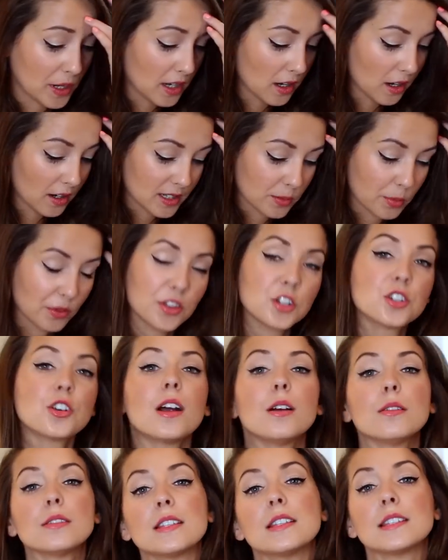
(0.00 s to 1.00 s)
be nice with the
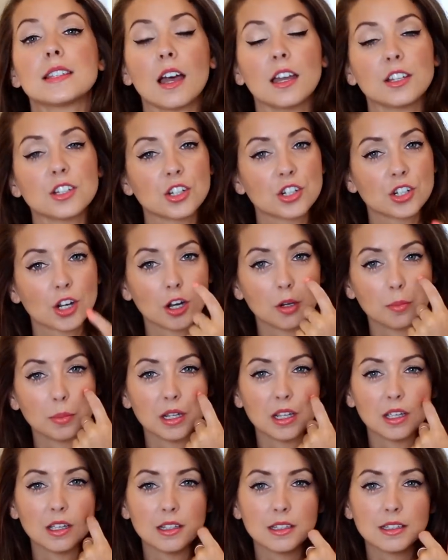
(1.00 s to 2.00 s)
trousers that I just showed
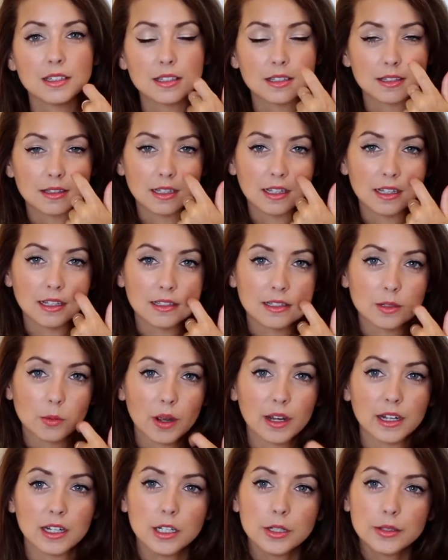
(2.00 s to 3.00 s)
because it's
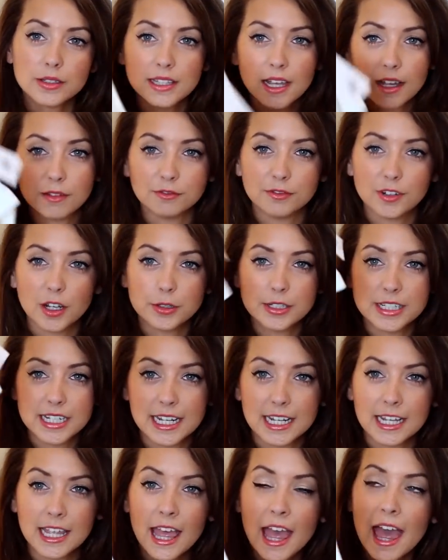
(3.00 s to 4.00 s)
quite loose and
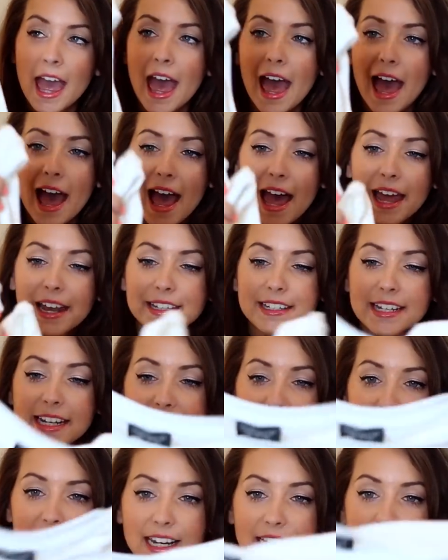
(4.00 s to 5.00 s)
floaty and
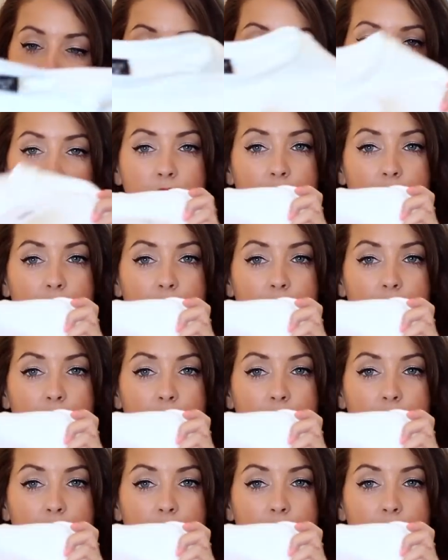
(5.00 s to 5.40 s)
again